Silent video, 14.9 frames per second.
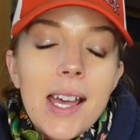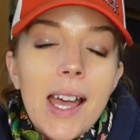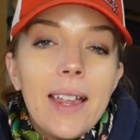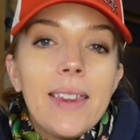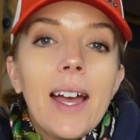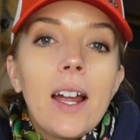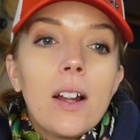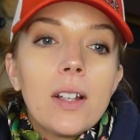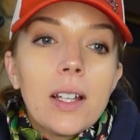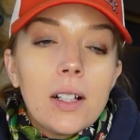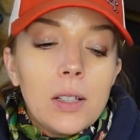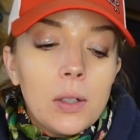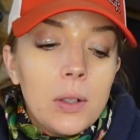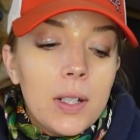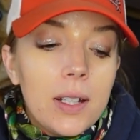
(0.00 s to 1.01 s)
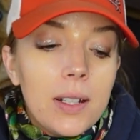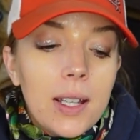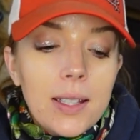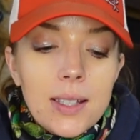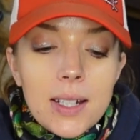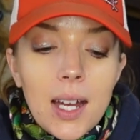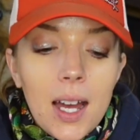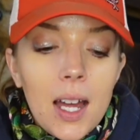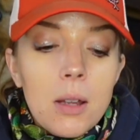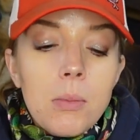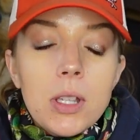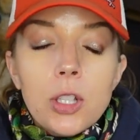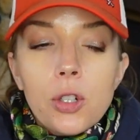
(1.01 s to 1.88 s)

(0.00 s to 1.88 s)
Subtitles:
and that included his time, his